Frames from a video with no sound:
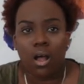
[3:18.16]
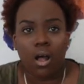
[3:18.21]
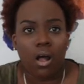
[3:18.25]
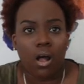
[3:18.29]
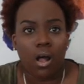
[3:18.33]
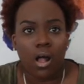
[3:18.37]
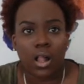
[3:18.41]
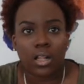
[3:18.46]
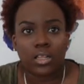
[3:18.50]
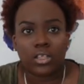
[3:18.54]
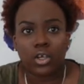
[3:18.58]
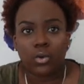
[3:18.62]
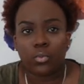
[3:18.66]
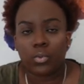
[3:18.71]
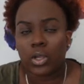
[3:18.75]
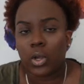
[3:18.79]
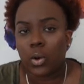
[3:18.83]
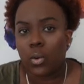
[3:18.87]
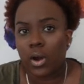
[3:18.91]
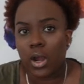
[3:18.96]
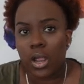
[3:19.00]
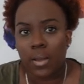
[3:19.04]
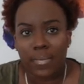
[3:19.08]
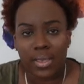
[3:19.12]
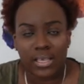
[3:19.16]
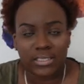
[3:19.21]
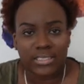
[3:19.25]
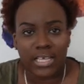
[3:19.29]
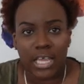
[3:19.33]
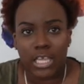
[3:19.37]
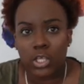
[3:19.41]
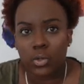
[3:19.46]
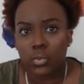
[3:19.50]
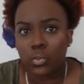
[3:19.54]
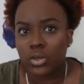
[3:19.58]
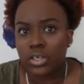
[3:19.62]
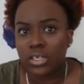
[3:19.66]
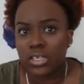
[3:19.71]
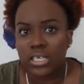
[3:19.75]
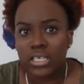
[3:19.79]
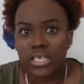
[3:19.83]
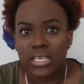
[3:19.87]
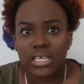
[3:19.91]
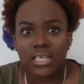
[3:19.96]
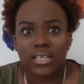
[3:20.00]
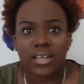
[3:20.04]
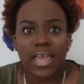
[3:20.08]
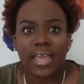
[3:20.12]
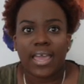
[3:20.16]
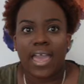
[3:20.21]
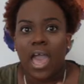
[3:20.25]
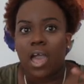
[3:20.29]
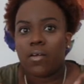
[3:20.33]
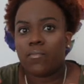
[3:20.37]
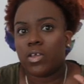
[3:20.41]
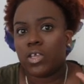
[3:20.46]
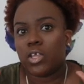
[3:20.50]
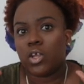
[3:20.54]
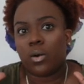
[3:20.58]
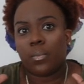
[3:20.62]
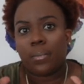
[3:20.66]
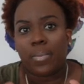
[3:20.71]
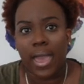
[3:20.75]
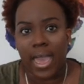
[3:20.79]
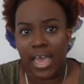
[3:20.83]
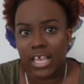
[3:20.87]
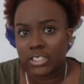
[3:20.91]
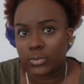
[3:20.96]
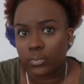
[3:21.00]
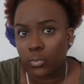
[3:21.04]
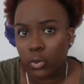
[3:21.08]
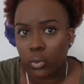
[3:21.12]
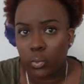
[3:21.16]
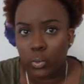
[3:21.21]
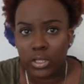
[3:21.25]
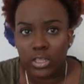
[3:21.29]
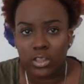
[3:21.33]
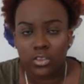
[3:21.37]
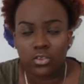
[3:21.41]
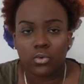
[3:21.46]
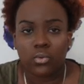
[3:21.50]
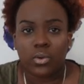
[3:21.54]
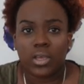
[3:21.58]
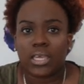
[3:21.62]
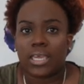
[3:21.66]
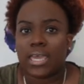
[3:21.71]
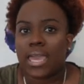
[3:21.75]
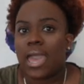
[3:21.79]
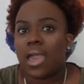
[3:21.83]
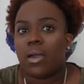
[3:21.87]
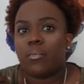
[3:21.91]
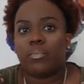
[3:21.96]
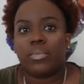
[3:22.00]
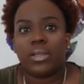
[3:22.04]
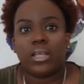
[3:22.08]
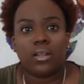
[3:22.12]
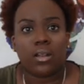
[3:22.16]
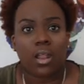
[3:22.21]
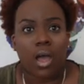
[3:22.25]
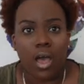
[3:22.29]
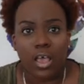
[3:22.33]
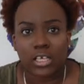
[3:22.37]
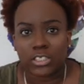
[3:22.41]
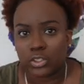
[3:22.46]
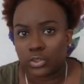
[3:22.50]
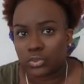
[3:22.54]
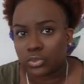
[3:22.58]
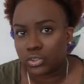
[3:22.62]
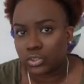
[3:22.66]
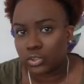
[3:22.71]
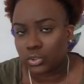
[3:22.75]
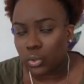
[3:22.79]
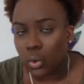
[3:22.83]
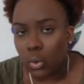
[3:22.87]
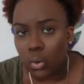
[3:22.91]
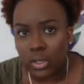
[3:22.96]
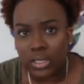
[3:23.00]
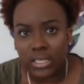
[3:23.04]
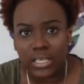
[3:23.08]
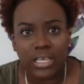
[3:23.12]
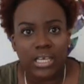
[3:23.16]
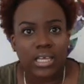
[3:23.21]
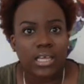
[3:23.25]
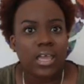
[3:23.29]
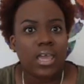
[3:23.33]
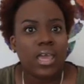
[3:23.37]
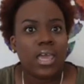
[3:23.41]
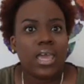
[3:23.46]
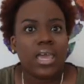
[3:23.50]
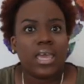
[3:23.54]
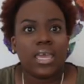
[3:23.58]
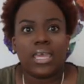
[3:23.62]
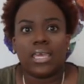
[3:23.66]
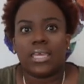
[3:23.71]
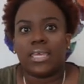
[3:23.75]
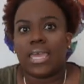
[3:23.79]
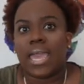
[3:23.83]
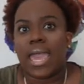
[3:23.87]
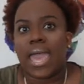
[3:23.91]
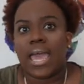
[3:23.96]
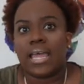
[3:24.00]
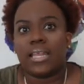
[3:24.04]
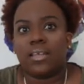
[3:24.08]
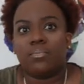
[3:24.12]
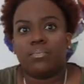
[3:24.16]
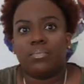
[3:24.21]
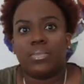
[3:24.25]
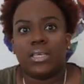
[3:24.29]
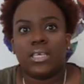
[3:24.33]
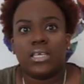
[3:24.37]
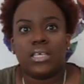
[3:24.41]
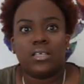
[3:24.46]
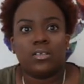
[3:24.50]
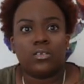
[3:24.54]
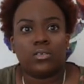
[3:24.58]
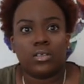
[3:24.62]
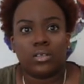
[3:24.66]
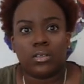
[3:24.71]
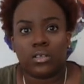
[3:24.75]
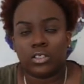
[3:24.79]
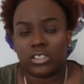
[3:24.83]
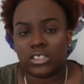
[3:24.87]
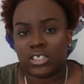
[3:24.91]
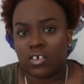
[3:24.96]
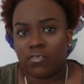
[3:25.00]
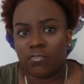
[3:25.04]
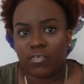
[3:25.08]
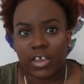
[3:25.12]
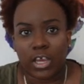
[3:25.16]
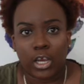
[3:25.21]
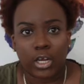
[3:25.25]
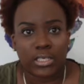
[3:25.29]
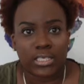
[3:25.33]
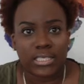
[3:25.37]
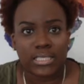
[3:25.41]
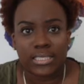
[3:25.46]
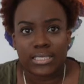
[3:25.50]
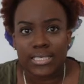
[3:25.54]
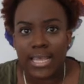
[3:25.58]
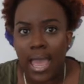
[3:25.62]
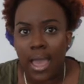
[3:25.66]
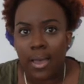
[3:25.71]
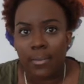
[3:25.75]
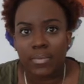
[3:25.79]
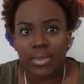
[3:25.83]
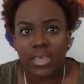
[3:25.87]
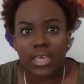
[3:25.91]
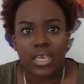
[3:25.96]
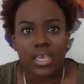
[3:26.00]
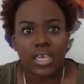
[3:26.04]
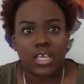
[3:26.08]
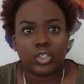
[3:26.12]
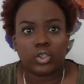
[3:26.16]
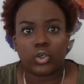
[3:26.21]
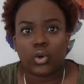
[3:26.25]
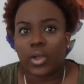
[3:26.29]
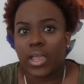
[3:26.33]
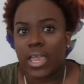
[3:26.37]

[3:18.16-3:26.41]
all the requirements that you would need, like having your passport with you. It can't be lost or stolen. It can't be severely damaged or